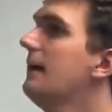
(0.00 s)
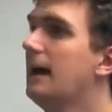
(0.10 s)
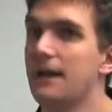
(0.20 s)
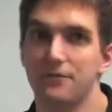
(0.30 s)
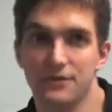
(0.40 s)

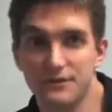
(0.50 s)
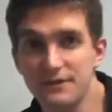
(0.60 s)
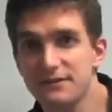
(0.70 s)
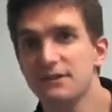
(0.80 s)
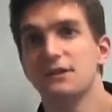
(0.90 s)
And for
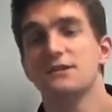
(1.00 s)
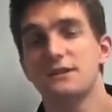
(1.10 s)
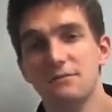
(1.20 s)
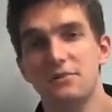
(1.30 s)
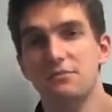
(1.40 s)
this
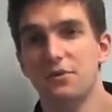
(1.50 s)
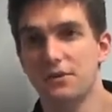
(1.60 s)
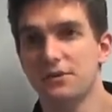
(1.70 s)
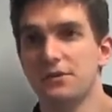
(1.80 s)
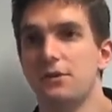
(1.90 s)
simple
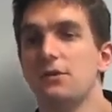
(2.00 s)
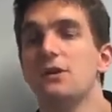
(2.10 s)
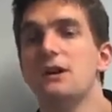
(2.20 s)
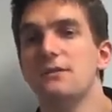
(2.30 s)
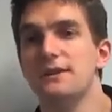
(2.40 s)
protocol,
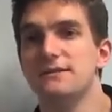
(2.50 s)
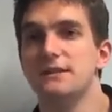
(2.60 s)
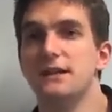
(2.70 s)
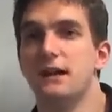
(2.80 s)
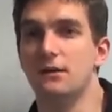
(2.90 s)
we
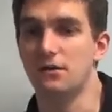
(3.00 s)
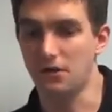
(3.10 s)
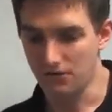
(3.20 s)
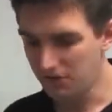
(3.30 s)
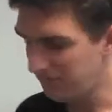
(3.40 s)
see a
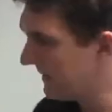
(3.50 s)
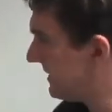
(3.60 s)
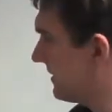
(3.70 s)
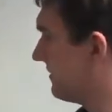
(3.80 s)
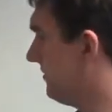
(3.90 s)
logarithmic